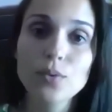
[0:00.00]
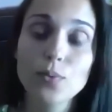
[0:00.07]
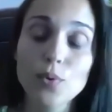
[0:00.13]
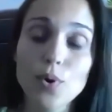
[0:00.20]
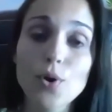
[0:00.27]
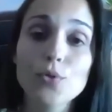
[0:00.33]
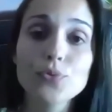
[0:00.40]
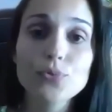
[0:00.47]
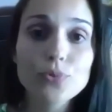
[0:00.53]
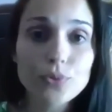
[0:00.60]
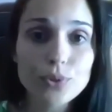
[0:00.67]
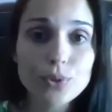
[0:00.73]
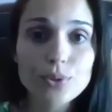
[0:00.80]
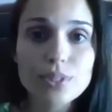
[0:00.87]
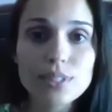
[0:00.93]
raw
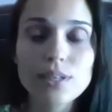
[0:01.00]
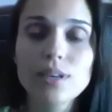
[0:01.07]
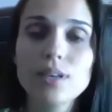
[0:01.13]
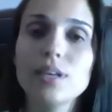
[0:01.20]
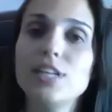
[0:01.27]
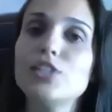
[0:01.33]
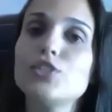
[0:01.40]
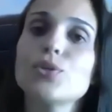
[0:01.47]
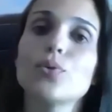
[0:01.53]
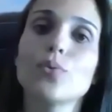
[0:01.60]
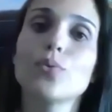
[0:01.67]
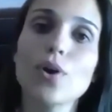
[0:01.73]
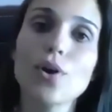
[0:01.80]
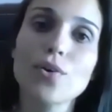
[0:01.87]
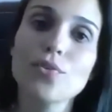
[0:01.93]
fruit. Eat your
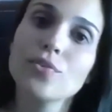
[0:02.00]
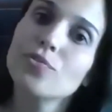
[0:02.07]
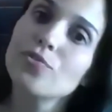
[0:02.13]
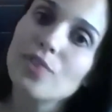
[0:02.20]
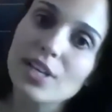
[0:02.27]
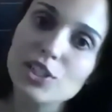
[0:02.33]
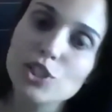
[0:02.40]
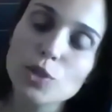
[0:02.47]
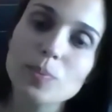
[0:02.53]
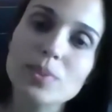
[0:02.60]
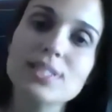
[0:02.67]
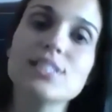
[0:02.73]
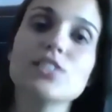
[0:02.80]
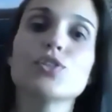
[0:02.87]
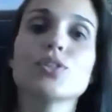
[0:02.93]
raw
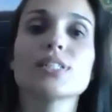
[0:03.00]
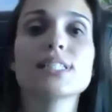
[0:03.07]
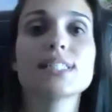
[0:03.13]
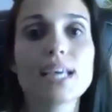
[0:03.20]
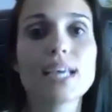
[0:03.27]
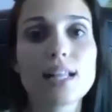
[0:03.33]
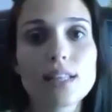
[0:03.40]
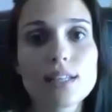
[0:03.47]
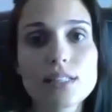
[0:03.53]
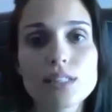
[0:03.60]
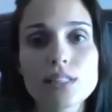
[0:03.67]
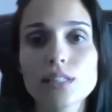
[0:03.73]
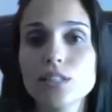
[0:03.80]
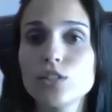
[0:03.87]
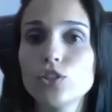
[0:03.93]
vegetables. Eat your salads,
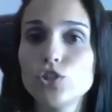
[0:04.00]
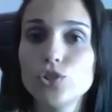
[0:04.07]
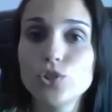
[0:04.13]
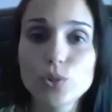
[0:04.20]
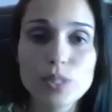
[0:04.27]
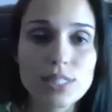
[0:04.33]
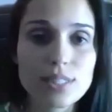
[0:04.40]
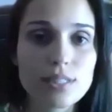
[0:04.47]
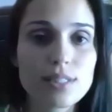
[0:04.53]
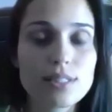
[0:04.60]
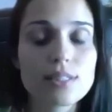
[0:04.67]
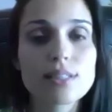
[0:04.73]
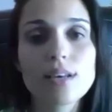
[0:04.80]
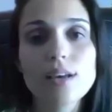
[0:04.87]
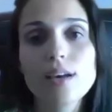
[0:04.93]
juices.
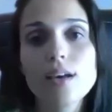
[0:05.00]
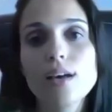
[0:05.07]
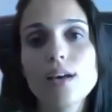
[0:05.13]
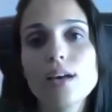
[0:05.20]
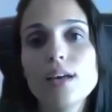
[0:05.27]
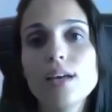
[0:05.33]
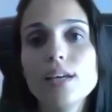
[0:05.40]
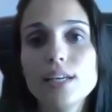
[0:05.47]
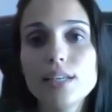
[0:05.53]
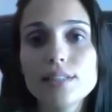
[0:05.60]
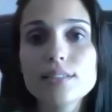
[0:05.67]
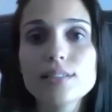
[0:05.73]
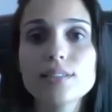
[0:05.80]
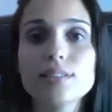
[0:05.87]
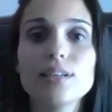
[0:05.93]

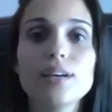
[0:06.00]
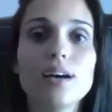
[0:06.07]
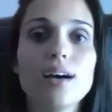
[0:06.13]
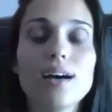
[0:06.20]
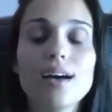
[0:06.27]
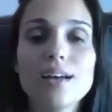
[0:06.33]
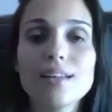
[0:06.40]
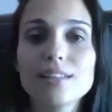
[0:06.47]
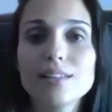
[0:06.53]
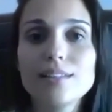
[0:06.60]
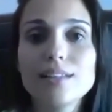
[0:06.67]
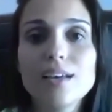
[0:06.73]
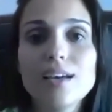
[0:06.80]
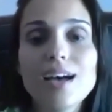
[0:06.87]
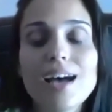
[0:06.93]
Eat, uh,
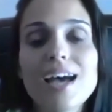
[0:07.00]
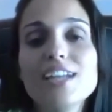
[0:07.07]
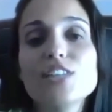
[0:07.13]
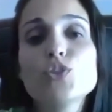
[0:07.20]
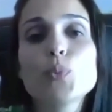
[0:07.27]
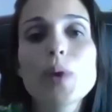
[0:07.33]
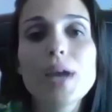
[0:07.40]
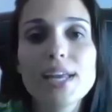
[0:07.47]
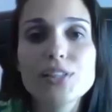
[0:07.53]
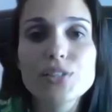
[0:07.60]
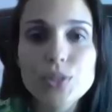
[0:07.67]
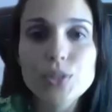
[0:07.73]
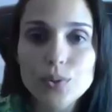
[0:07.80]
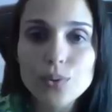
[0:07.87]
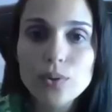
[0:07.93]
hydrate
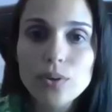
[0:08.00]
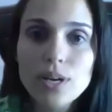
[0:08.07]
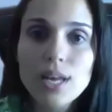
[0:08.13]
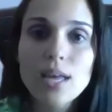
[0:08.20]
you,